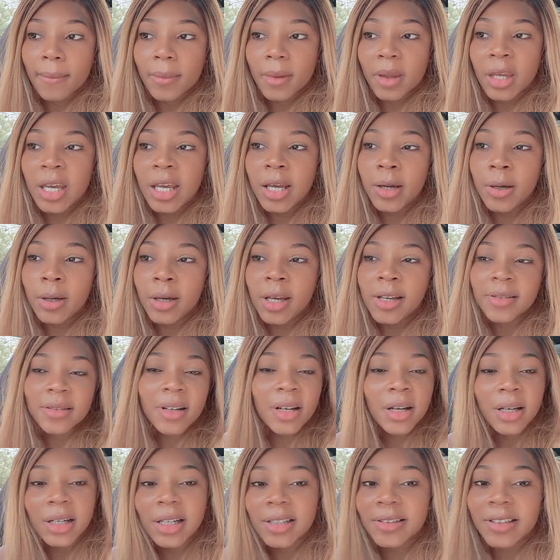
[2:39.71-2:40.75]
He's
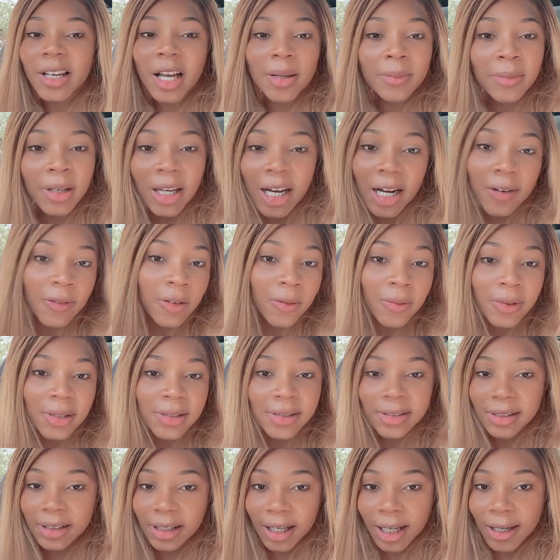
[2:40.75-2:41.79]
not going to tell me
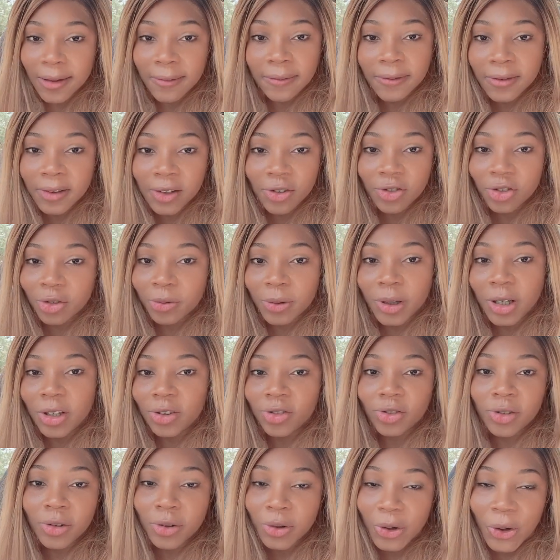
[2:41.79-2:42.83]
everyone's life
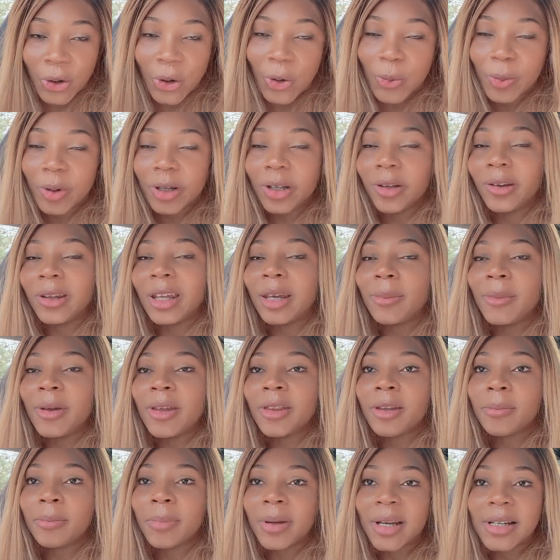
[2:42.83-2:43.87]
situation, no, but he'll give me
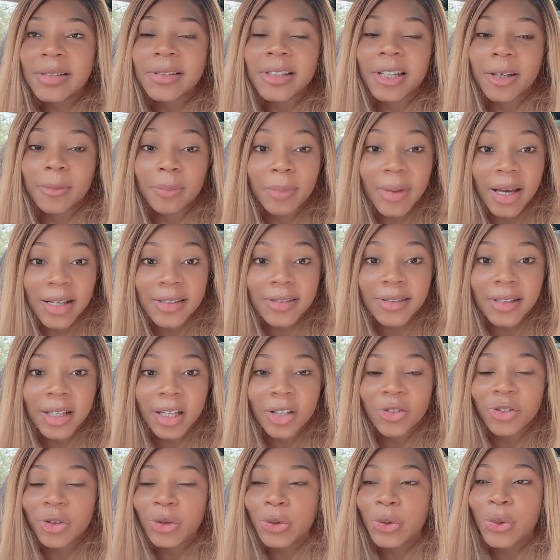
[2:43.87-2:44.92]
the basic
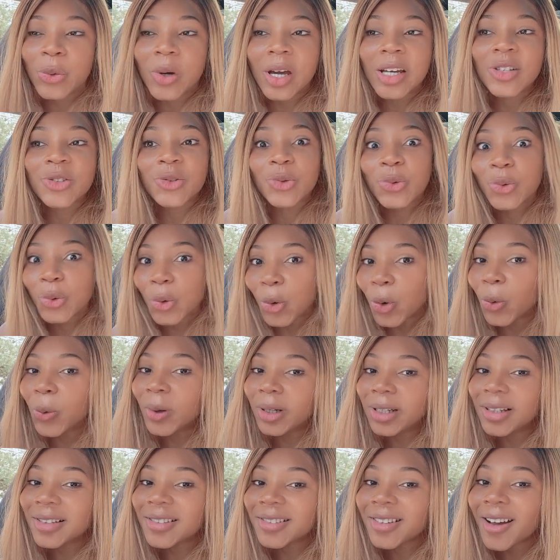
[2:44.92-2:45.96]
message so you guys know
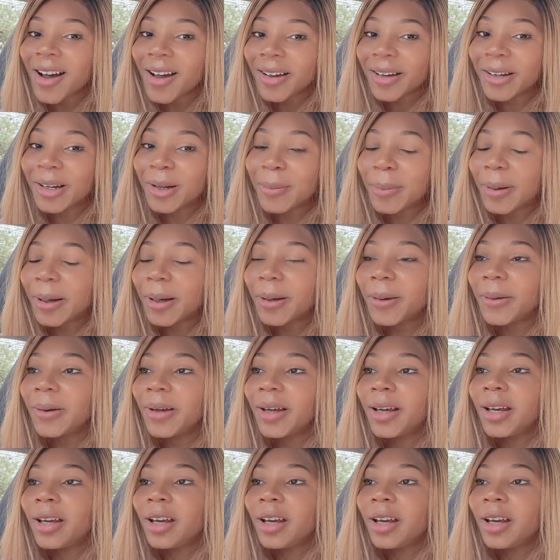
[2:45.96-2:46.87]
what he's talking about.